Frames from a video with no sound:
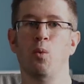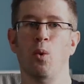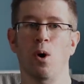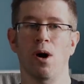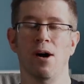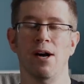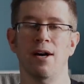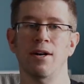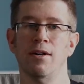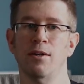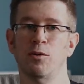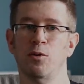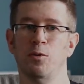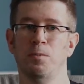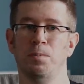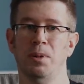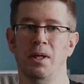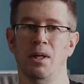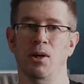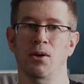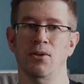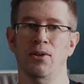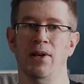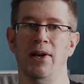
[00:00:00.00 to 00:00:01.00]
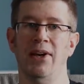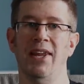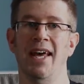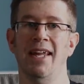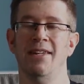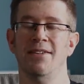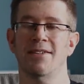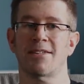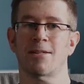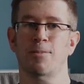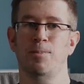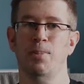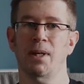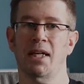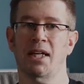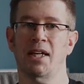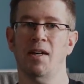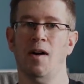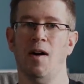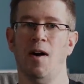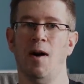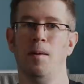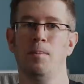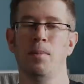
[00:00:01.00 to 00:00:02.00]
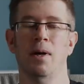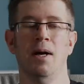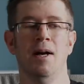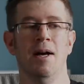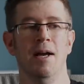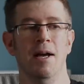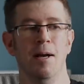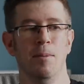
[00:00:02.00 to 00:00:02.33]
wire it would be on the lens to pick up.